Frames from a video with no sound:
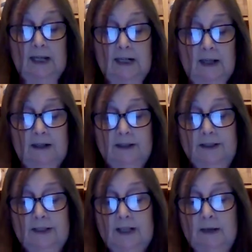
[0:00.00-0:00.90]
At
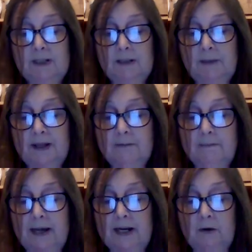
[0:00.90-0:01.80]
last, tempted by the
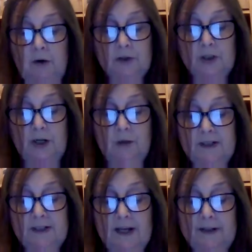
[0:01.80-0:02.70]
mellow
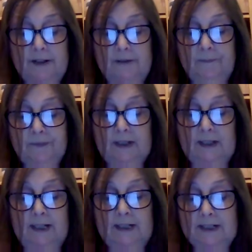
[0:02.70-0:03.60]
October sun,
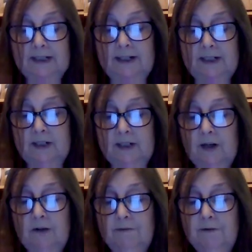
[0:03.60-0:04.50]
he decided to
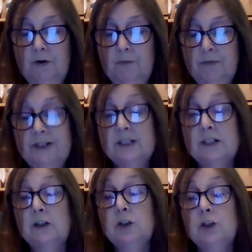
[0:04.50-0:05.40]
go for a
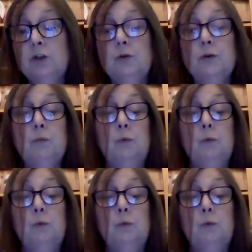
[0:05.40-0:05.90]
brisk, short